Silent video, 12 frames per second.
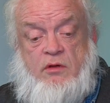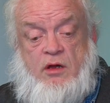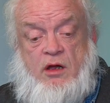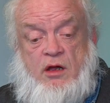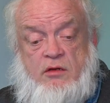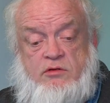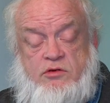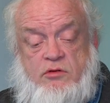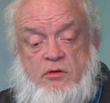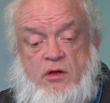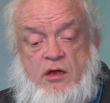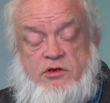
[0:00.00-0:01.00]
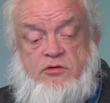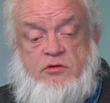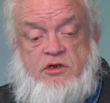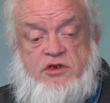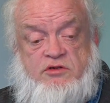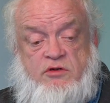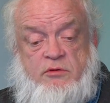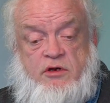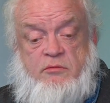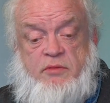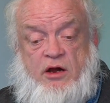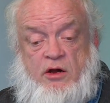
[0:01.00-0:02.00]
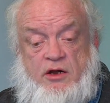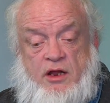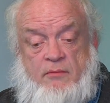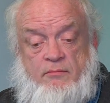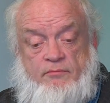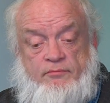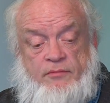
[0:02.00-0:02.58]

uh, to, uh, to a distributed paradigm.